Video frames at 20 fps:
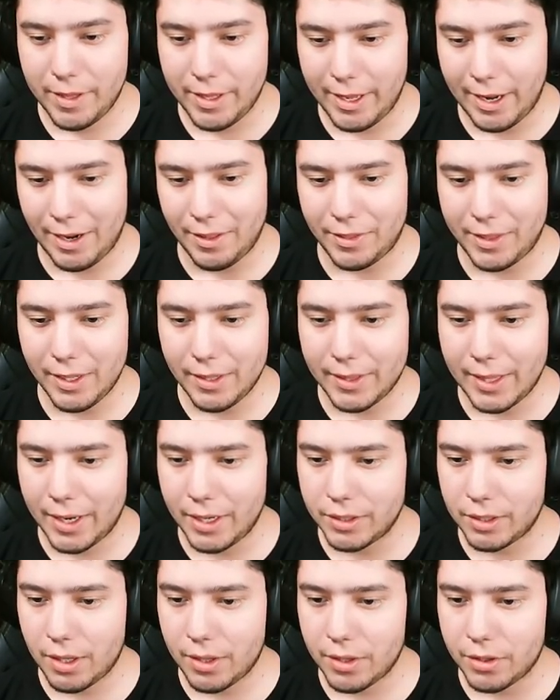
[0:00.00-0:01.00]
And I think that
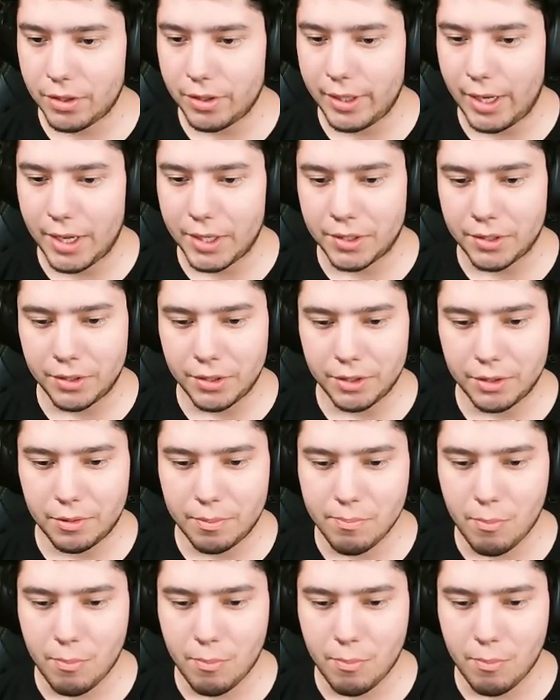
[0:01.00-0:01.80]
is all the early hunters.